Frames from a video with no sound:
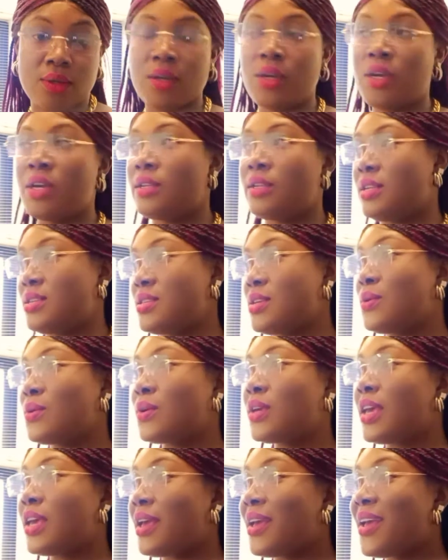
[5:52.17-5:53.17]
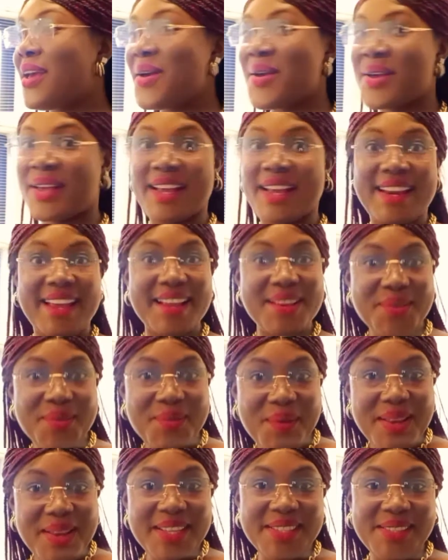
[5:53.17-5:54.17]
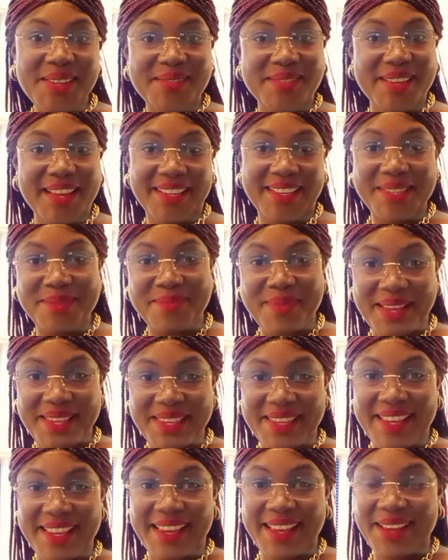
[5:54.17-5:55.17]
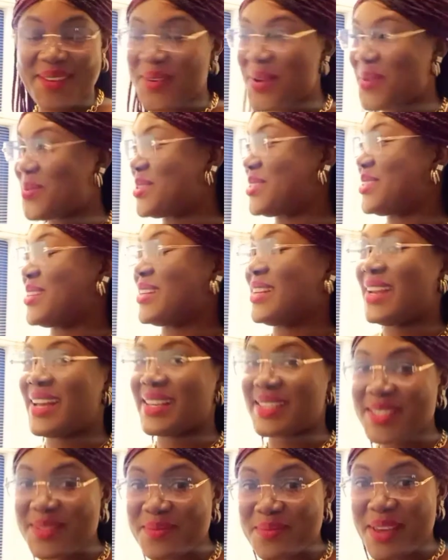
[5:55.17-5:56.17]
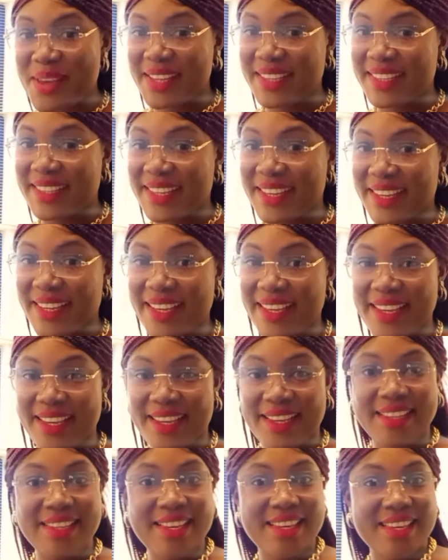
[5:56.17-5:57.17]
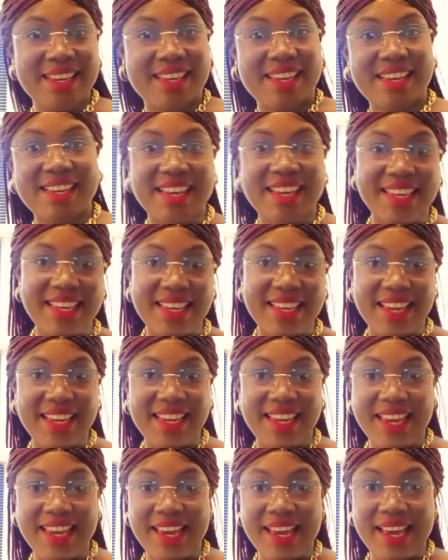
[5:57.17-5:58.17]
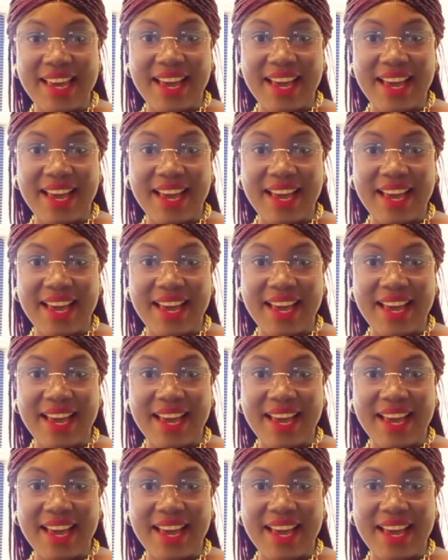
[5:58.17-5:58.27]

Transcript: They say, okay, can I know when is your next birthday? When was your last birthday? Nye, nye, nye, nye, nye, nye.